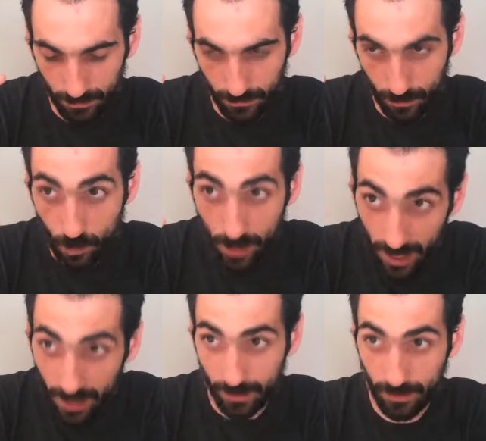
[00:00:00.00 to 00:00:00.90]
we
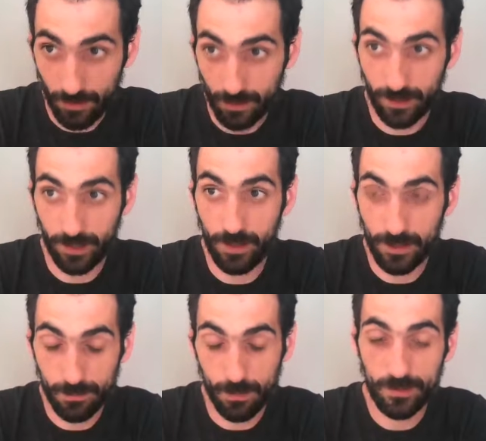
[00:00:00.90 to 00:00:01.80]
are already
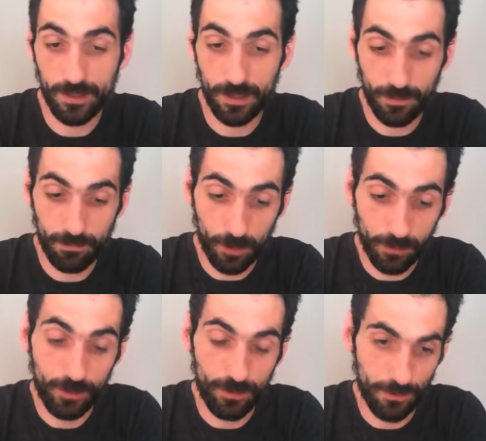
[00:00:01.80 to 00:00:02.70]
exposing
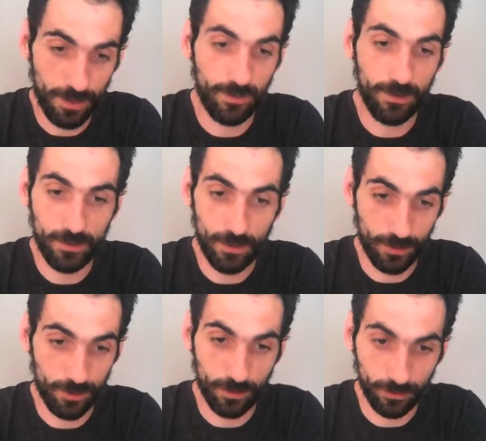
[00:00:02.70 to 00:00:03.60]
Prometheus metrics on
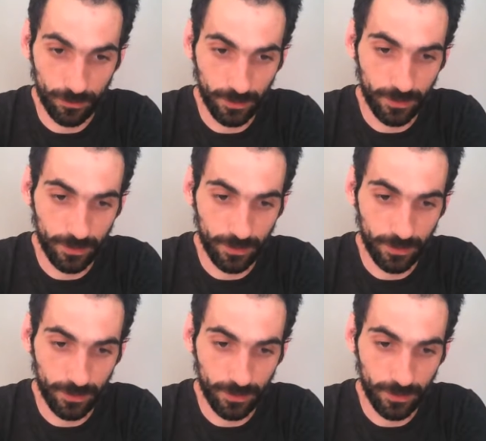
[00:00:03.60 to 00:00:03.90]
each controller.